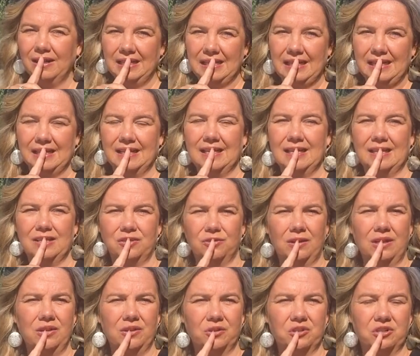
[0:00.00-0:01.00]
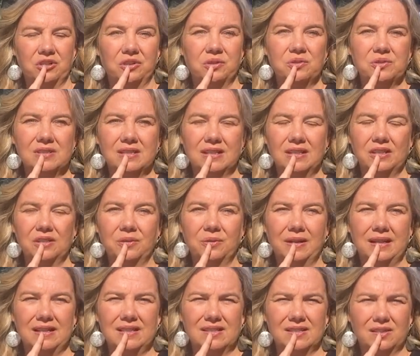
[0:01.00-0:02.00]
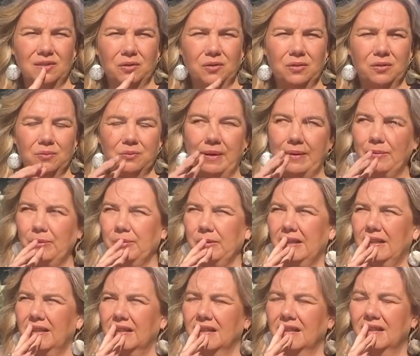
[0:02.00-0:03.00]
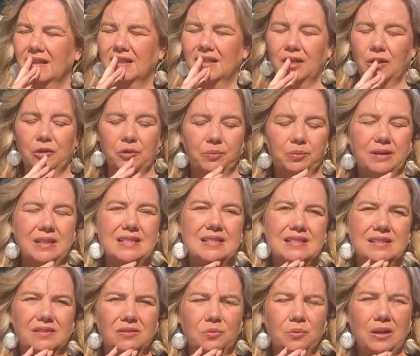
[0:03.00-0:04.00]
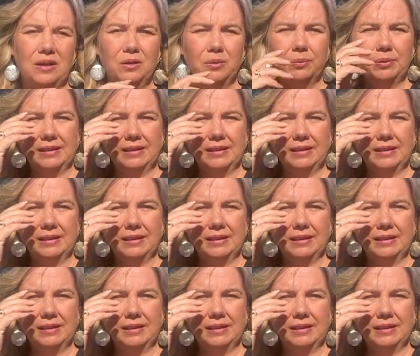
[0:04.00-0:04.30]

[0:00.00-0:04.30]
I can get it at Trader Joe's in the US, so probably other places as well,